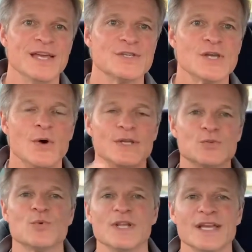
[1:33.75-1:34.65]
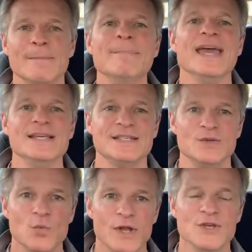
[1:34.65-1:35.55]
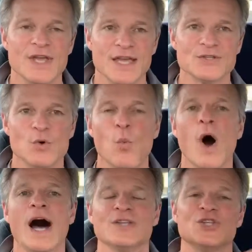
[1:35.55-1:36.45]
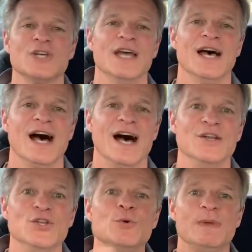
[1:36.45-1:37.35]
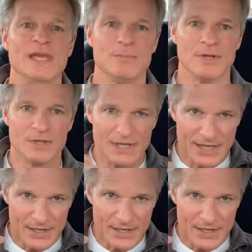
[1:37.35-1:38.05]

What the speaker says: So it's really amazing when you get to watch new people